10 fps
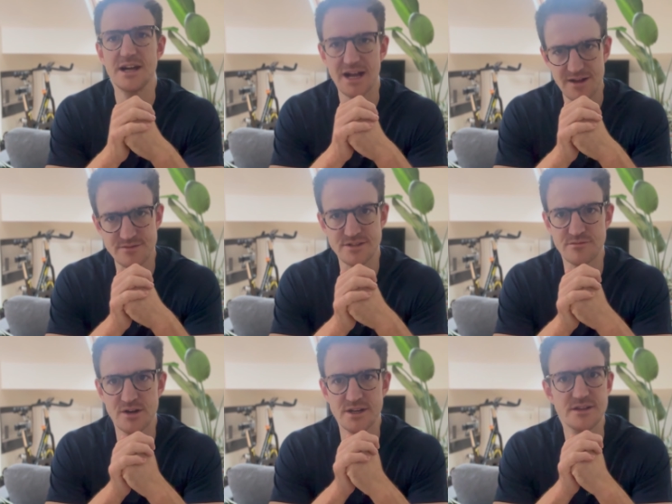after the
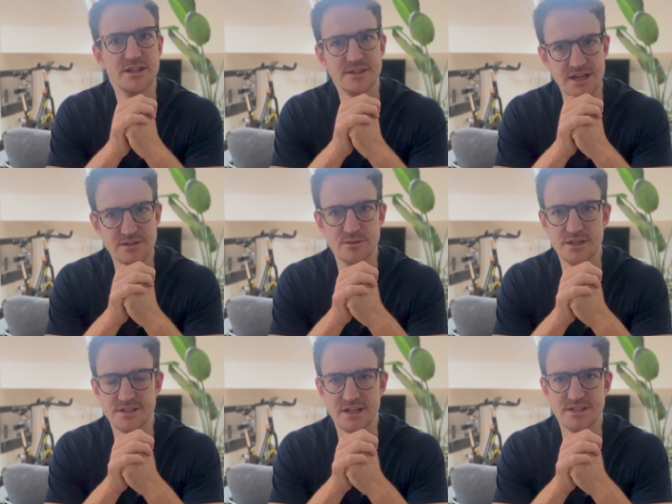run, that's when you
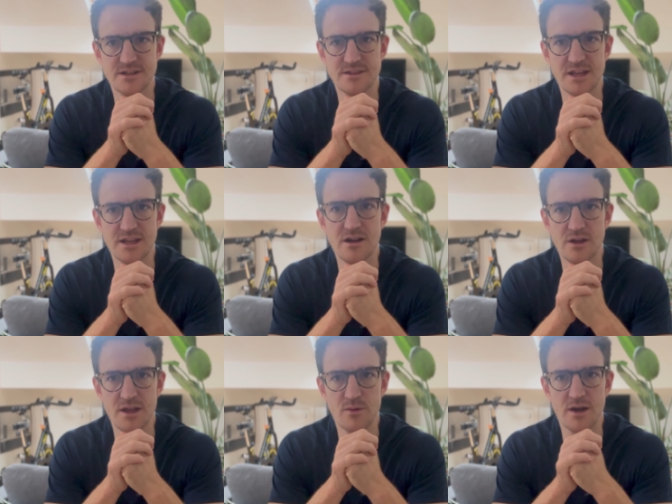start to think,
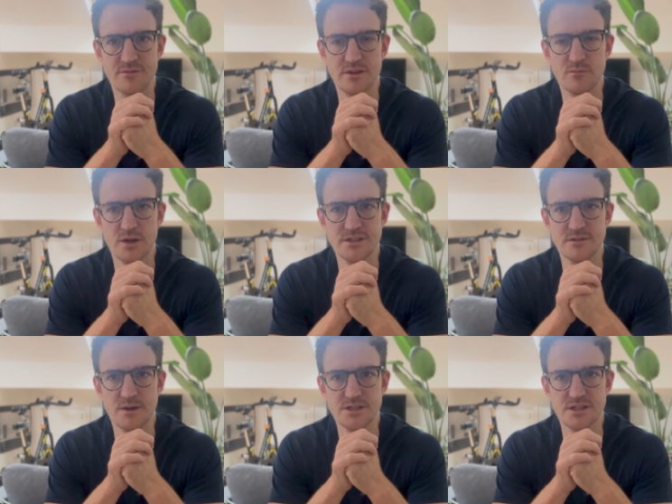okay, wow, I've done way too
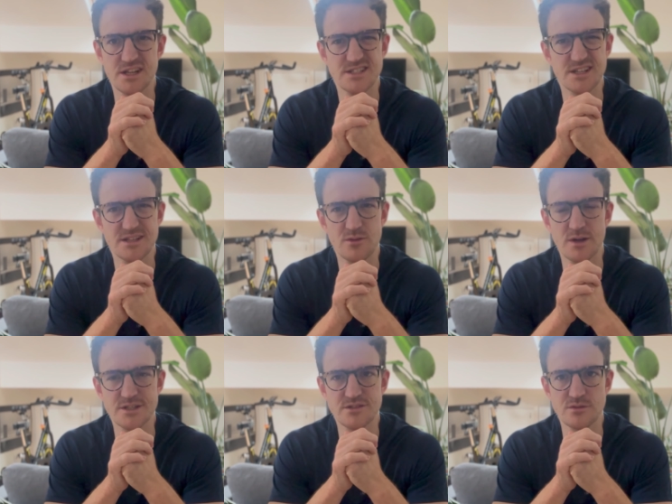much and it's quite
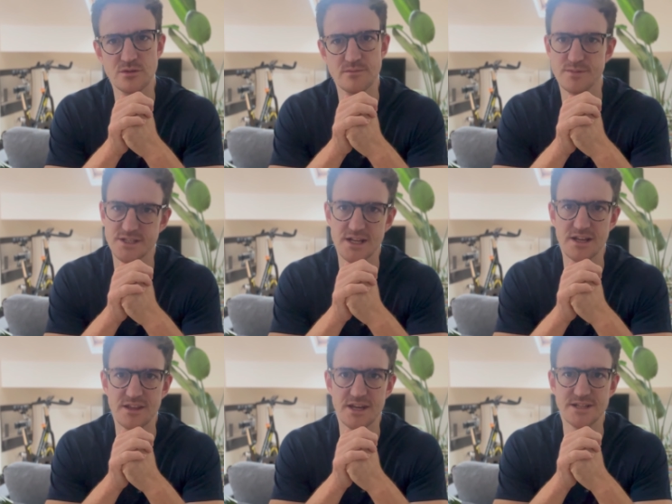sore, and
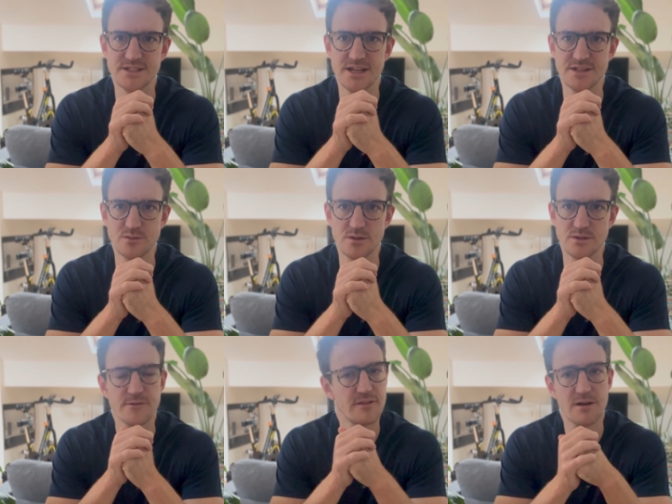particularly the next day as well.
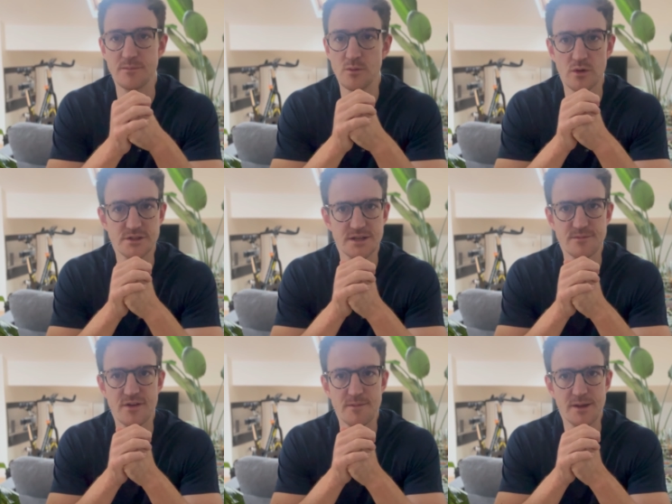So that would be one type of
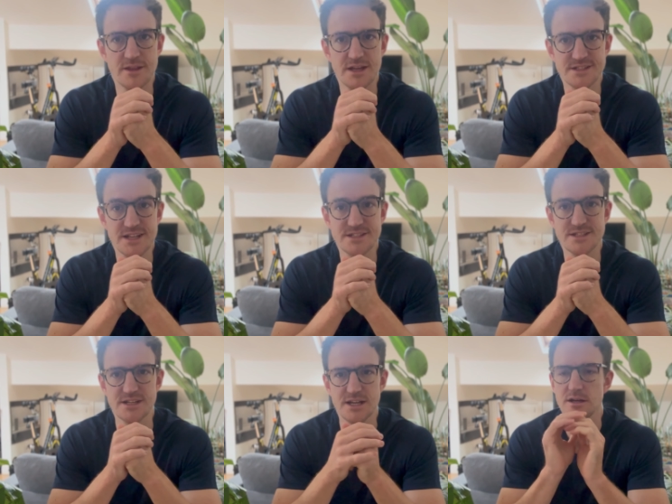hip pain that
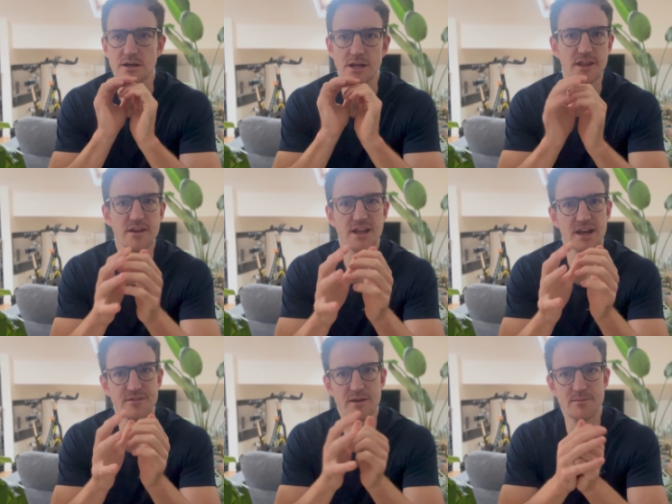exists. Another kind
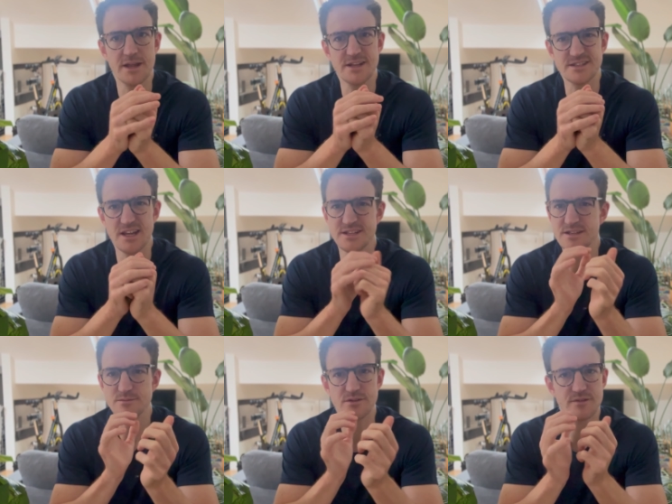of hip pain is
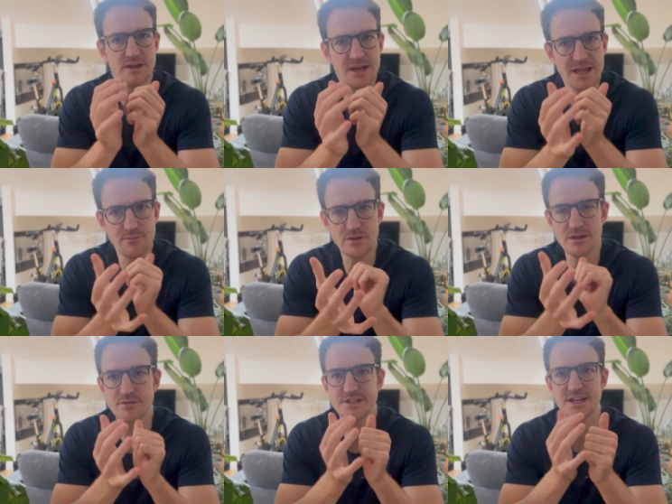some sort of labral
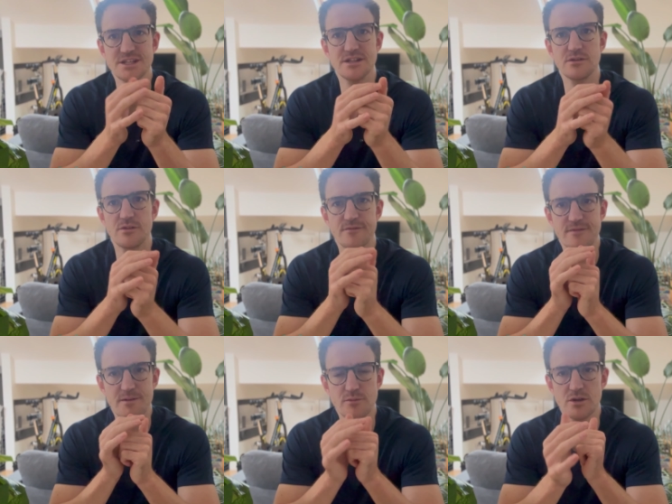irritation or
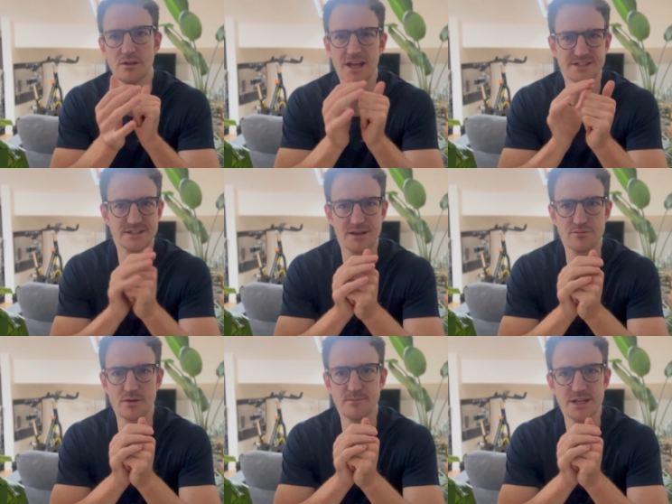femoral
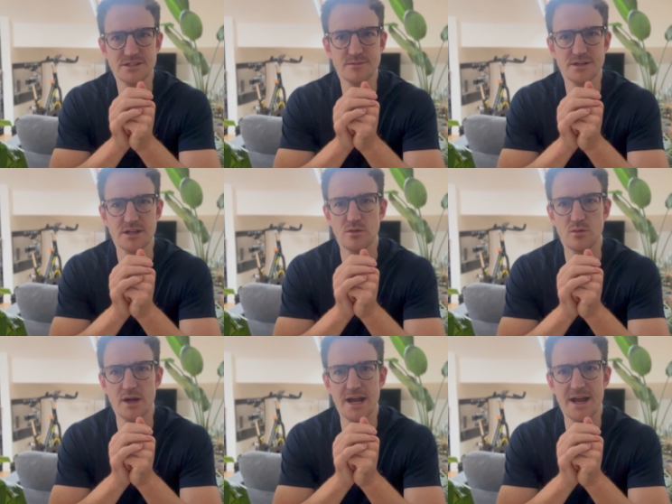acetabular impingement
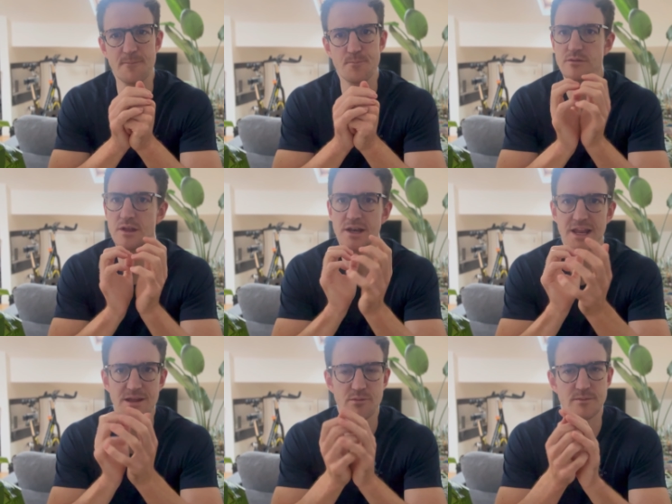where the
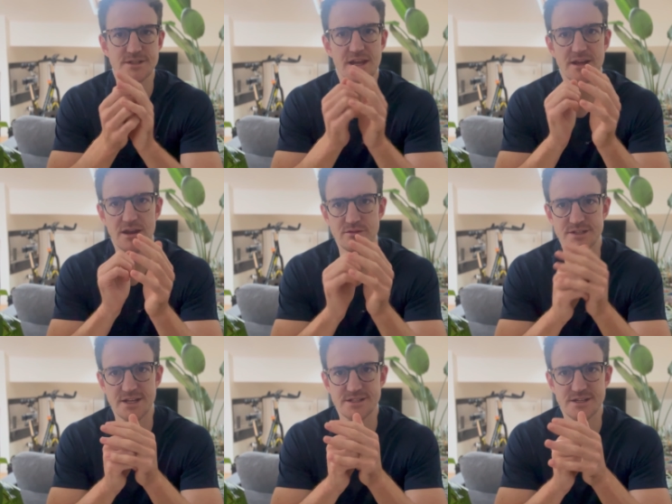labrum is getting
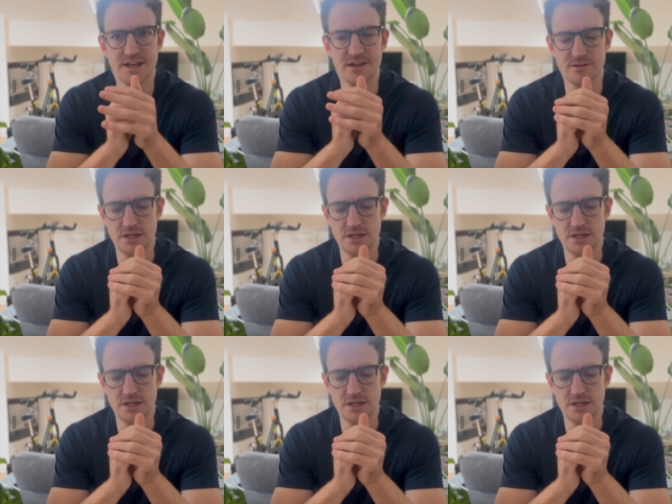irritated. Now,